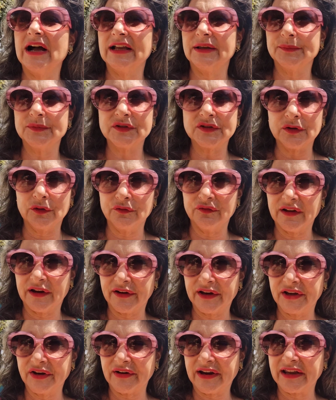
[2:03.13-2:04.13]
I am so
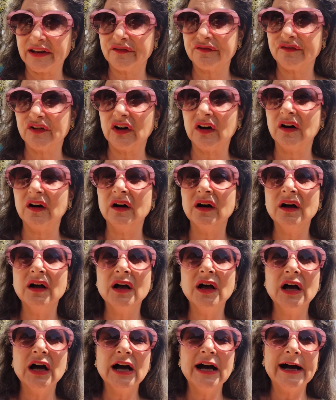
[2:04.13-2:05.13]
very grateful.
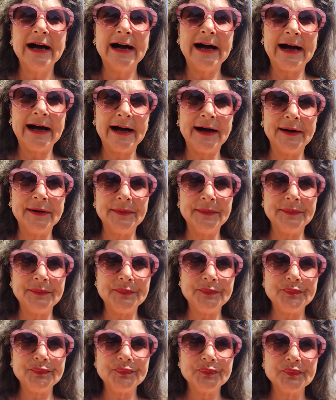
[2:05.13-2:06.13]

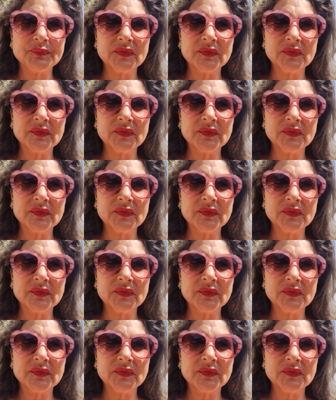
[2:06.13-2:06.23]
Um,